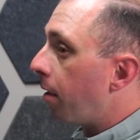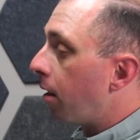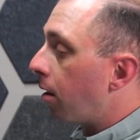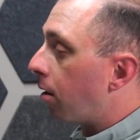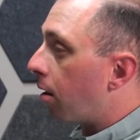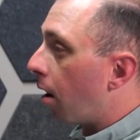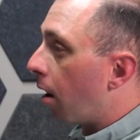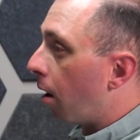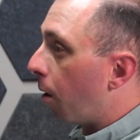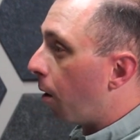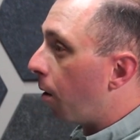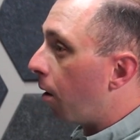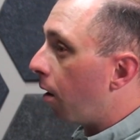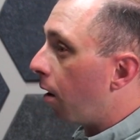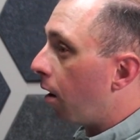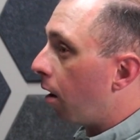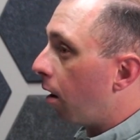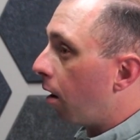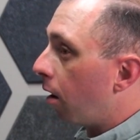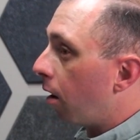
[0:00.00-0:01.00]
So
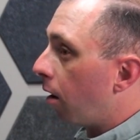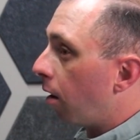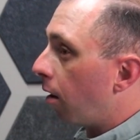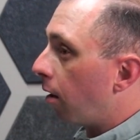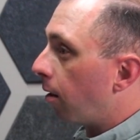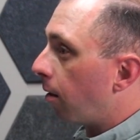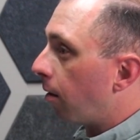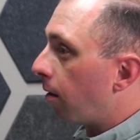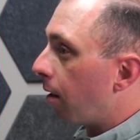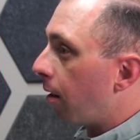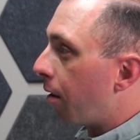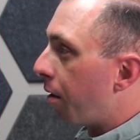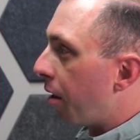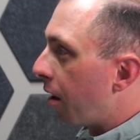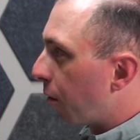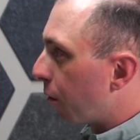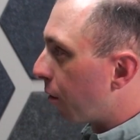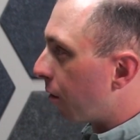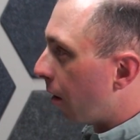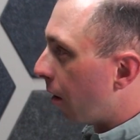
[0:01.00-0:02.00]

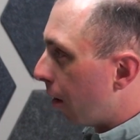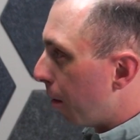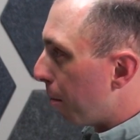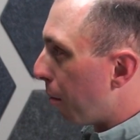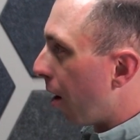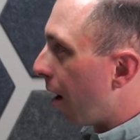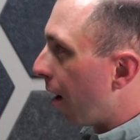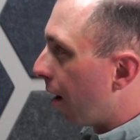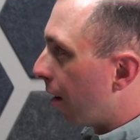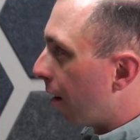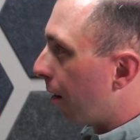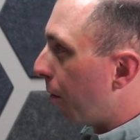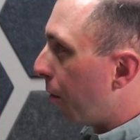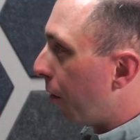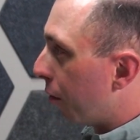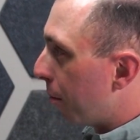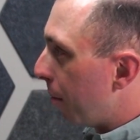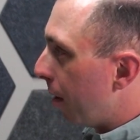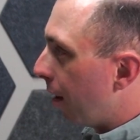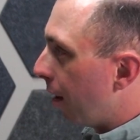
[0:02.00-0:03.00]
things are starting to break,
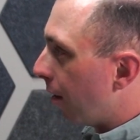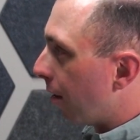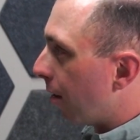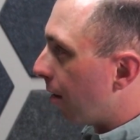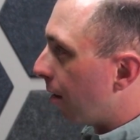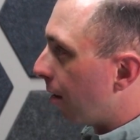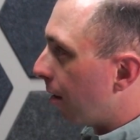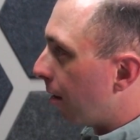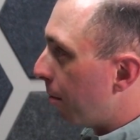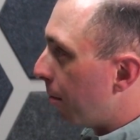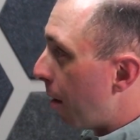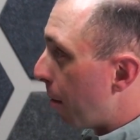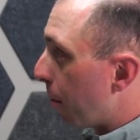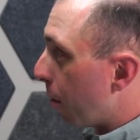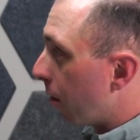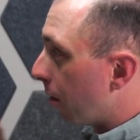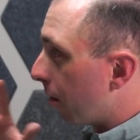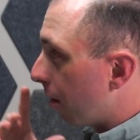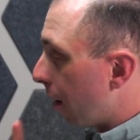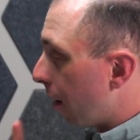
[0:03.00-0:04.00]
which means
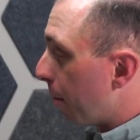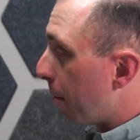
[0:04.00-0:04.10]
members that